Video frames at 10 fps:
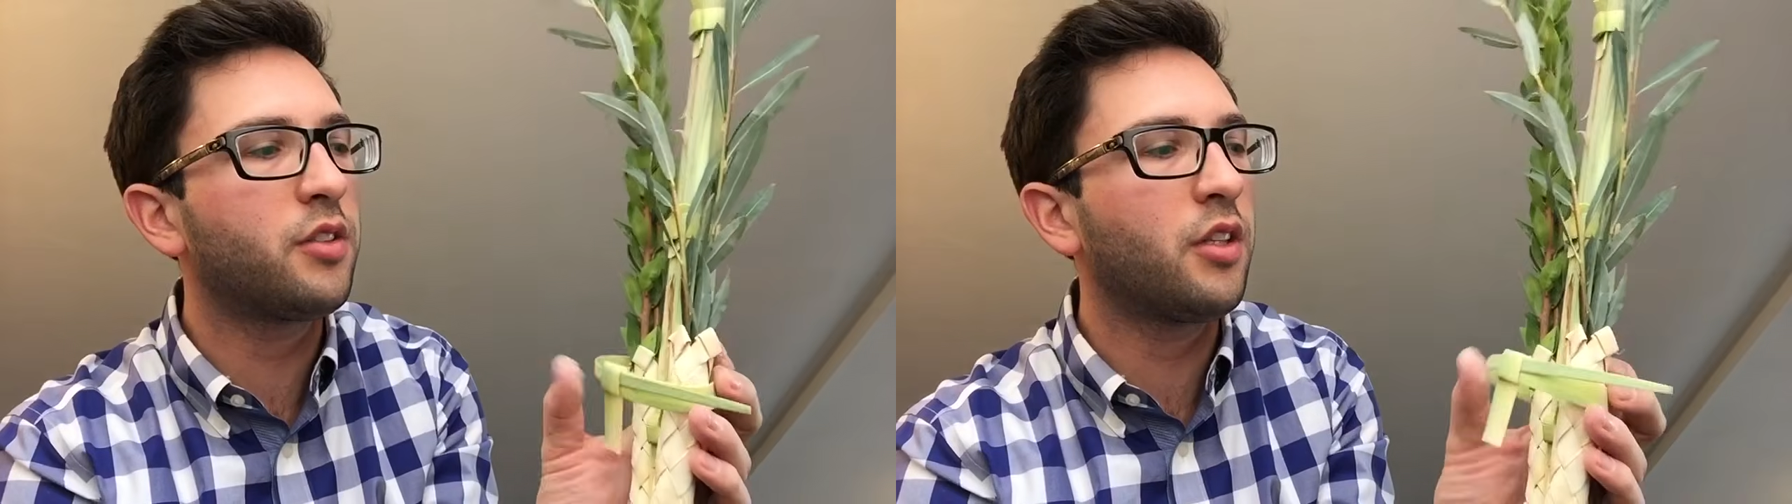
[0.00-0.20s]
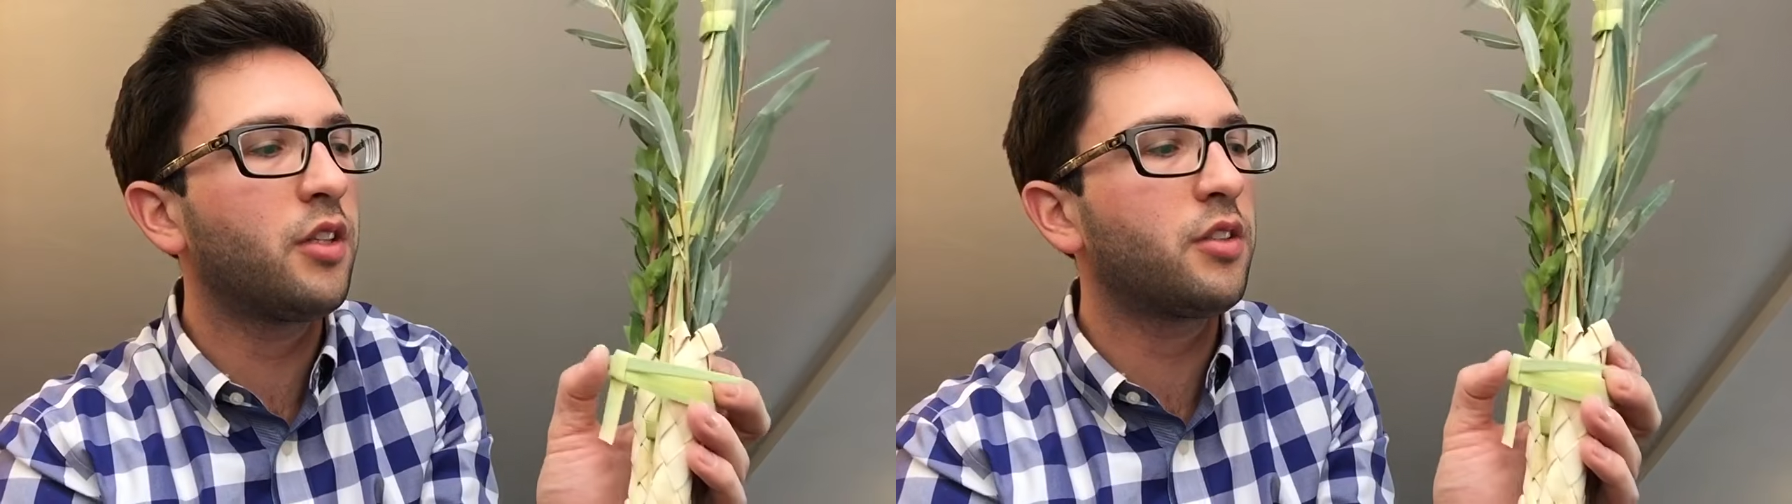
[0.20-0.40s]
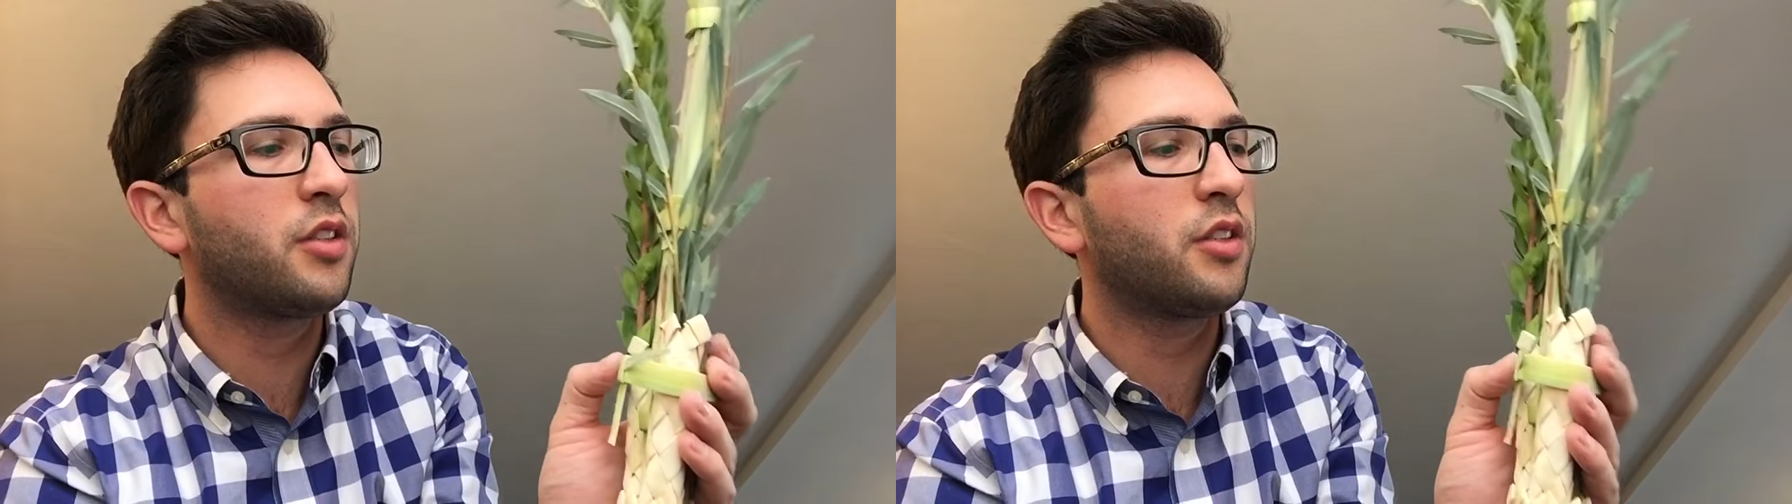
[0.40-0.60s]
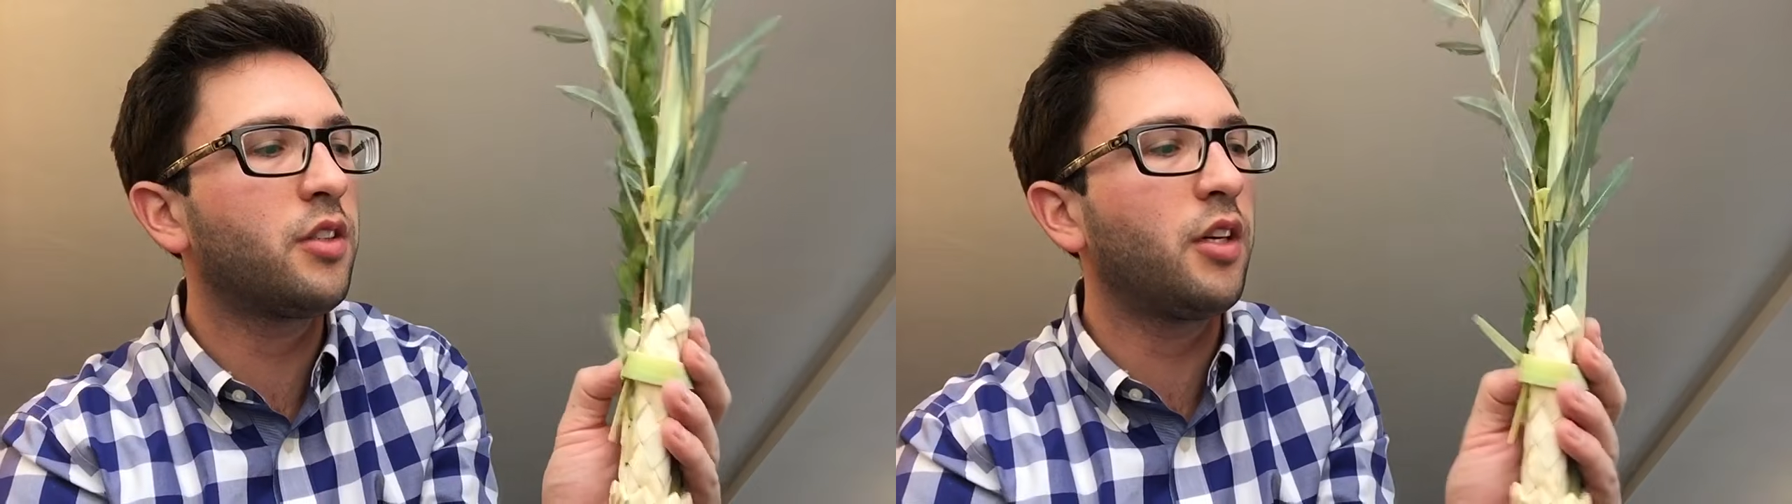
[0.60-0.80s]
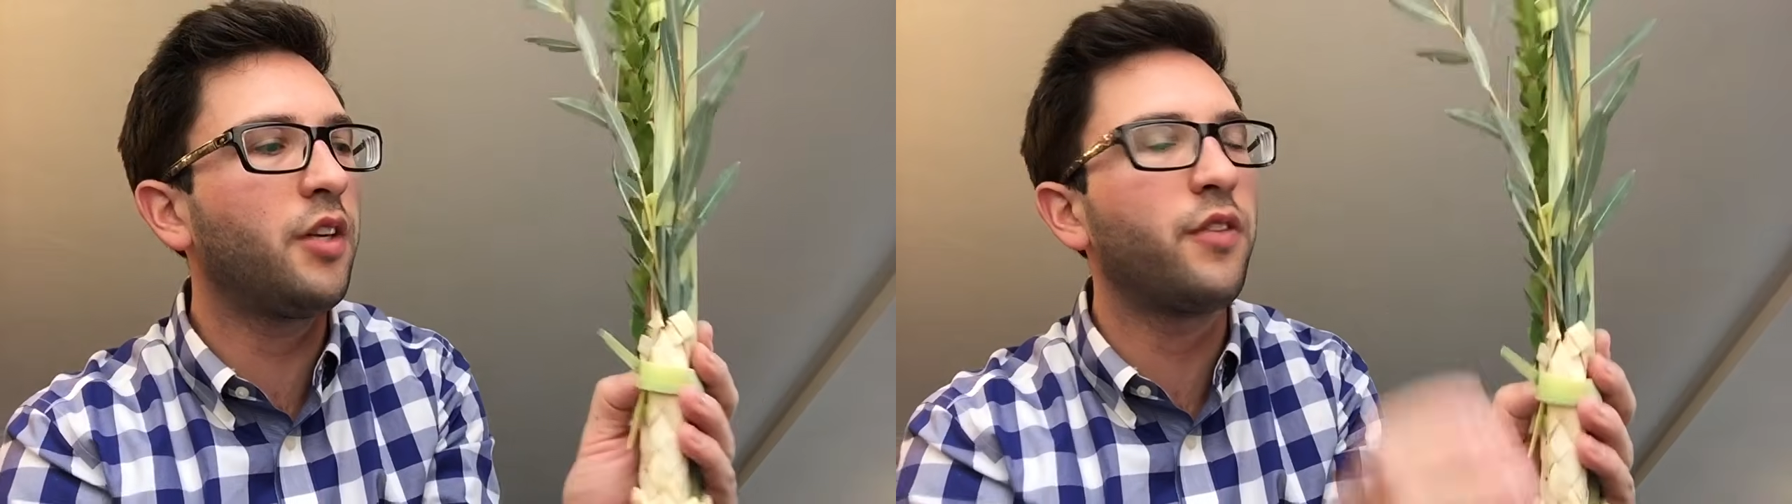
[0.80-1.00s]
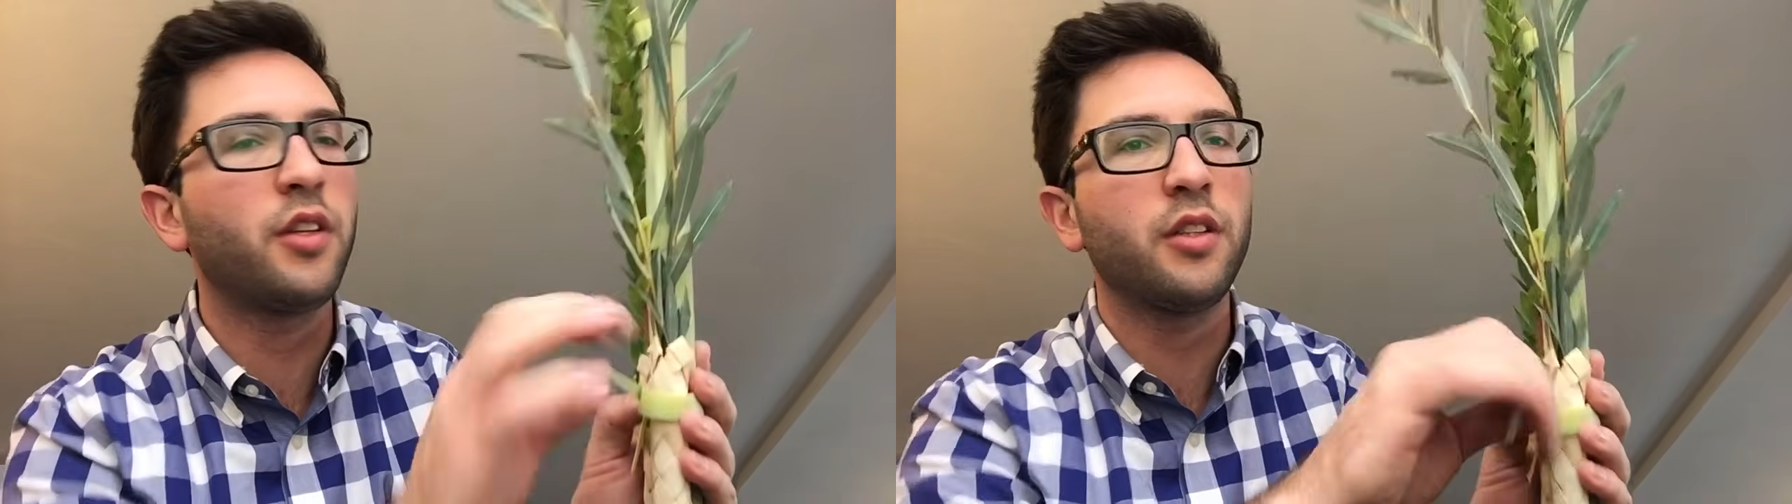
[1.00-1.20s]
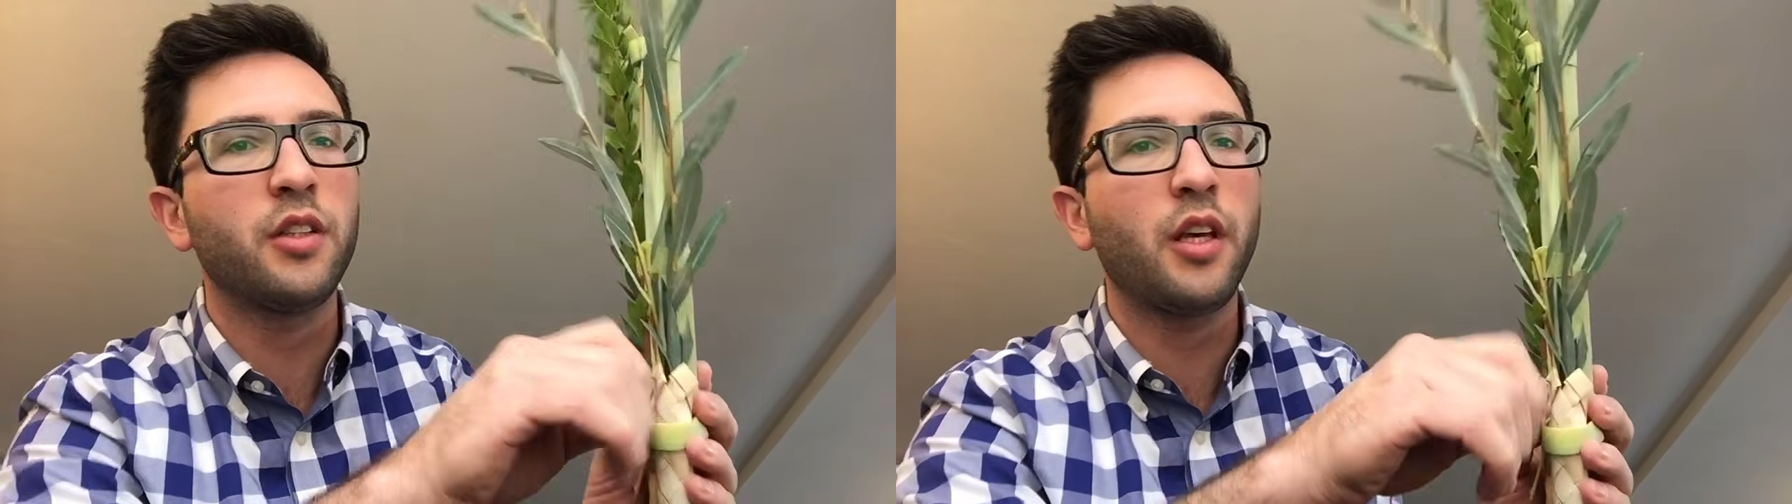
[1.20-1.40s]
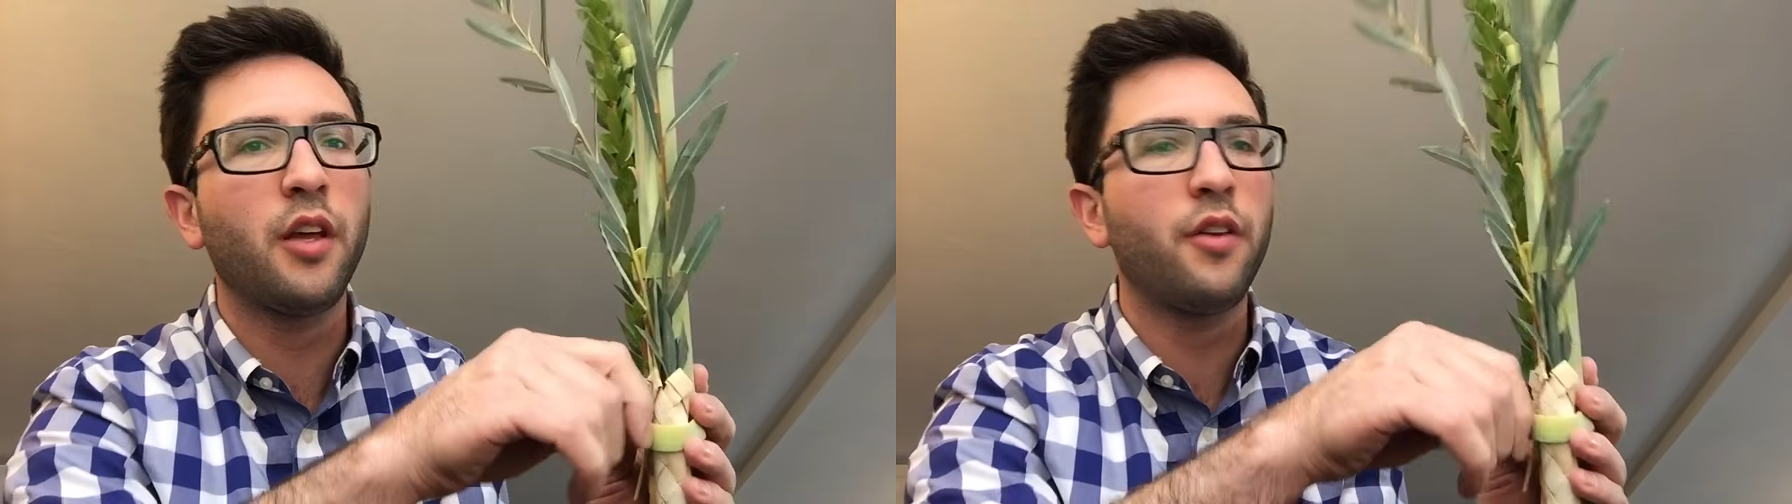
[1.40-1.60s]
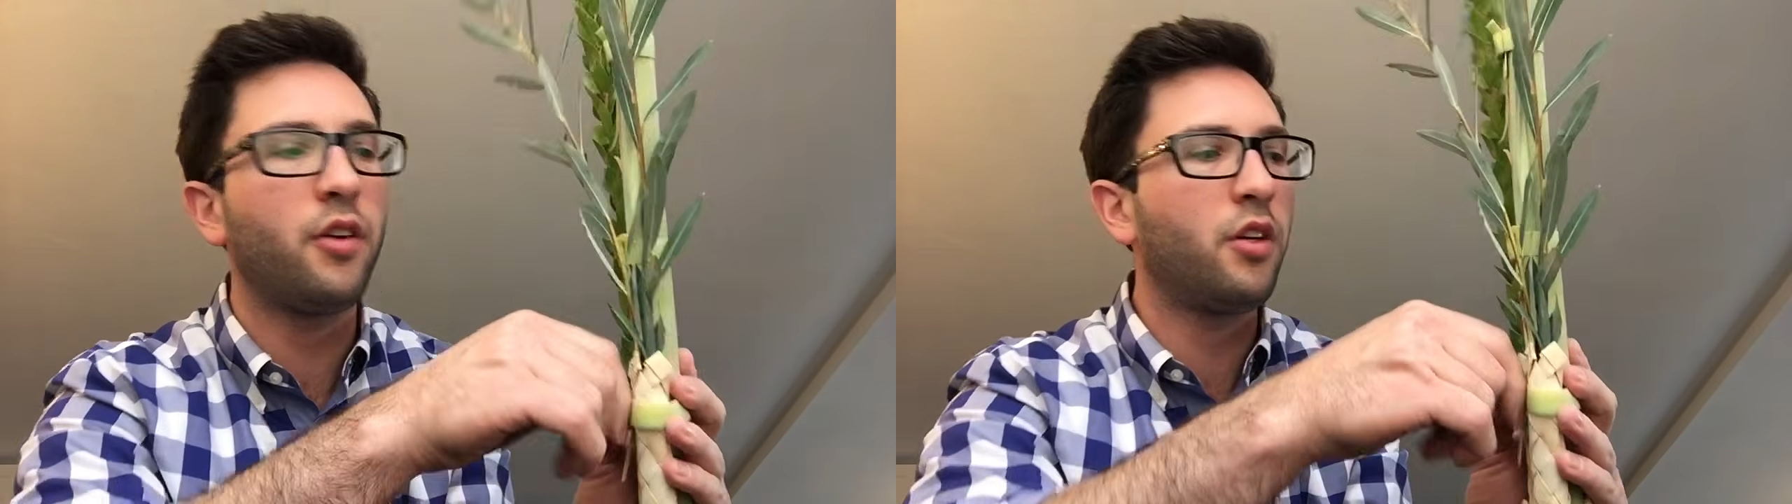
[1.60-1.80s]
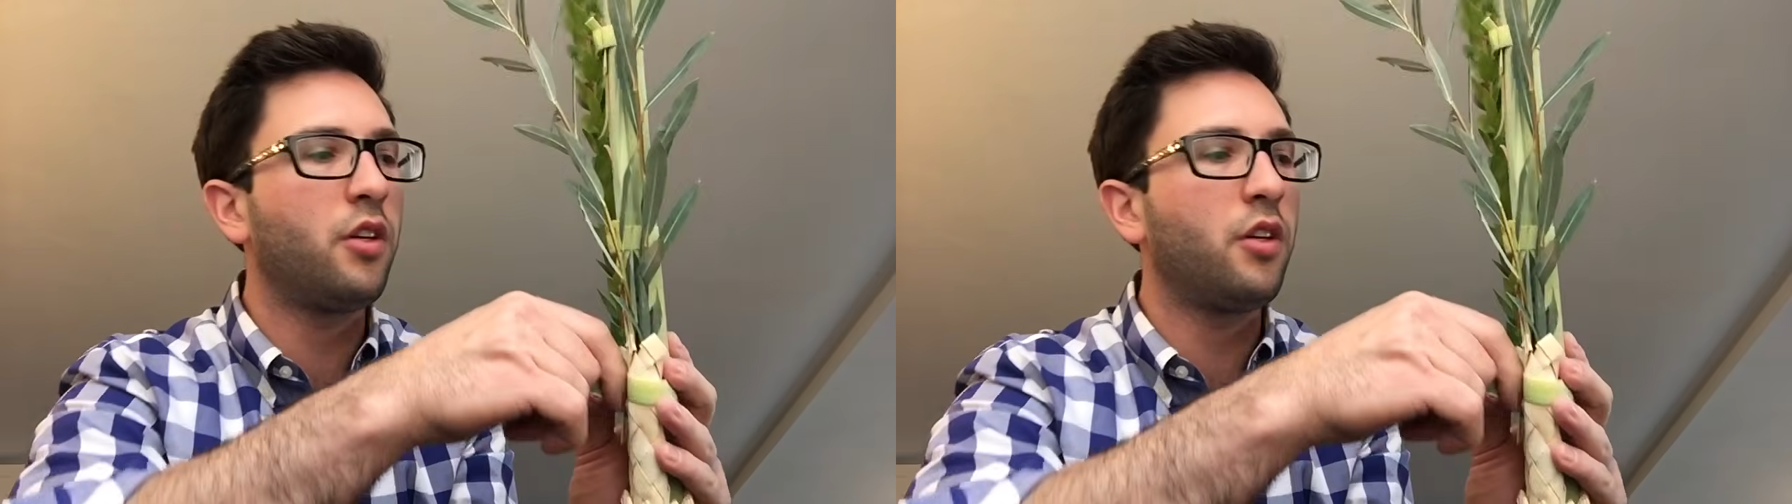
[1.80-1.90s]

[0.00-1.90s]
and it's going to tie everything together.